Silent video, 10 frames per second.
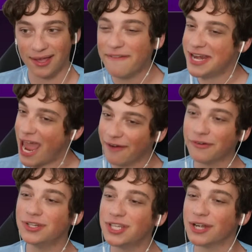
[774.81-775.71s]
But I've
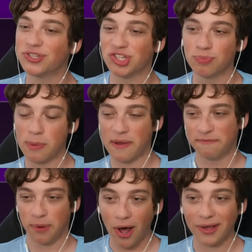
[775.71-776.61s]
never done super
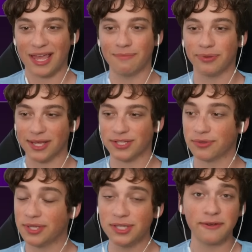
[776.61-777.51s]
buff ball gameplay,
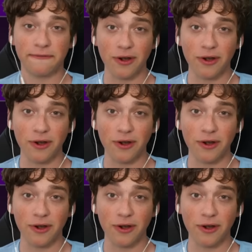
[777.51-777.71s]
so this is a